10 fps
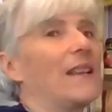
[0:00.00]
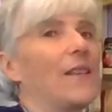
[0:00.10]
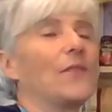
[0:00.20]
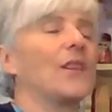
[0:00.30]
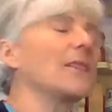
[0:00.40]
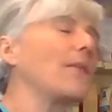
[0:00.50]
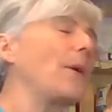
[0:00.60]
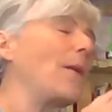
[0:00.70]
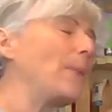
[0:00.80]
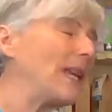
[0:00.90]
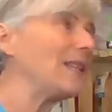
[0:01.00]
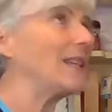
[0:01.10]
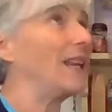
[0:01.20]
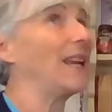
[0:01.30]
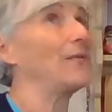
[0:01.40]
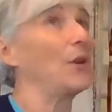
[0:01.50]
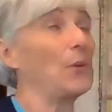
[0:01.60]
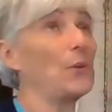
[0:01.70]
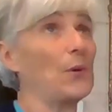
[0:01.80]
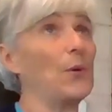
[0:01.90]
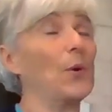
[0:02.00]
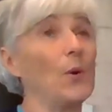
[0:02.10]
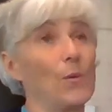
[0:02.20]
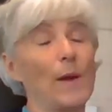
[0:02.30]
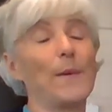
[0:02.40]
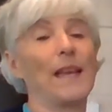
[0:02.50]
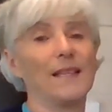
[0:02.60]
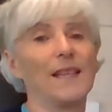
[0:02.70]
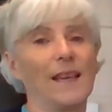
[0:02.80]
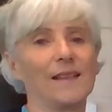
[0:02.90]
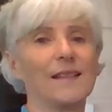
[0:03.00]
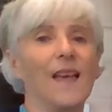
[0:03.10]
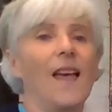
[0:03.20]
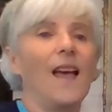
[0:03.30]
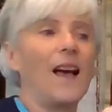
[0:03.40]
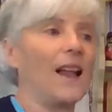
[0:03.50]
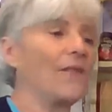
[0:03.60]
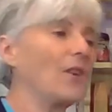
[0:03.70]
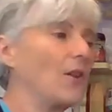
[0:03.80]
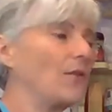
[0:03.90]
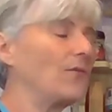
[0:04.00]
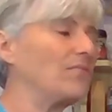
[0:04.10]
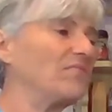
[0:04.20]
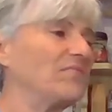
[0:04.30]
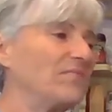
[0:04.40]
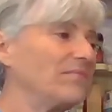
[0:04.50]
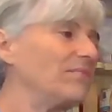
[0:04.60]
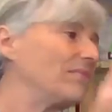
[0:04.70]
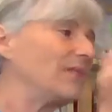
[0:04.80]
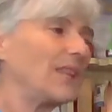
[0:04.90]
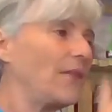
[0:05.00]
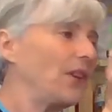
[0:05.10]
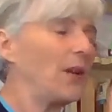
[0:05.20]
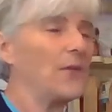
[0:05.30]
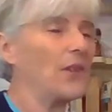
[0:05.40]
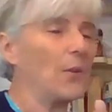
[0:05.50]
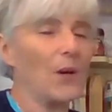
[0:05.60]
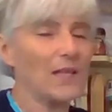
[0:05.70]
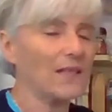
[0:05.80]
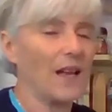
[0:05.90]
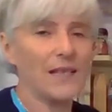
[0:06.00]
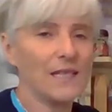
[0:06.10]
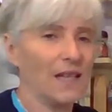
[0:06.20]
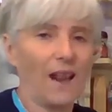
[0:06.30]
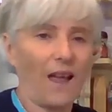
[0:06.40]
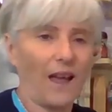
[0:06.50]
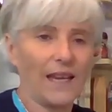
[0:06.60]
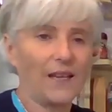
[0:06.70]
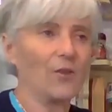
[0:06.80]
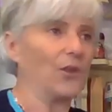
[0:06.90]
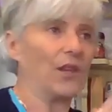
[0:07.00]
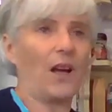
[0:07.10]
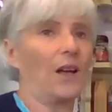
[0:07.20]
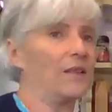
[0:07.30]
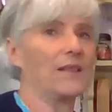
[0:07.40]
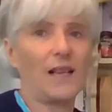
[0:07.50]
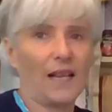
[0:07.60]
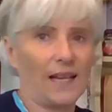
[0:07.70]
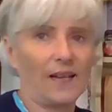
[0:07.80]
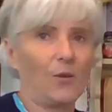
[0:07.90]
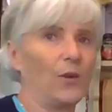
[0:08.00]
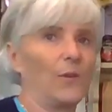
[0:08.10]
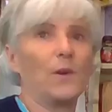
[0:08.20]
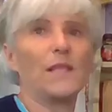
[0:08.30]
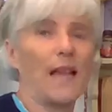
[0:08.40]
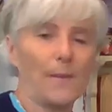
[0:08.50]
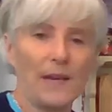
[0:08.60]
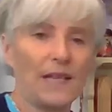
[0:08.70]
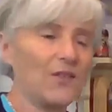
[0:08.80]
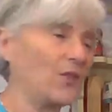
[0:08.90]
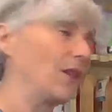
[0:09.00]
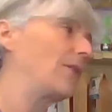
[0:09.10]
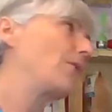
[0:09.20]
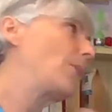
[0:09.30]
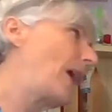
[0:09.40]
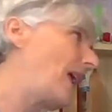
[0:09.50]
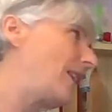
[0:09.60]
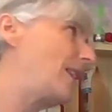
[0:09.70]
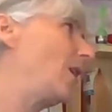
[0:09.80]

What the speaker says: that I've gone through all my paintings and I've got covered over the ones that I didn't like or that aren't selling or that were damaged, and I've repaired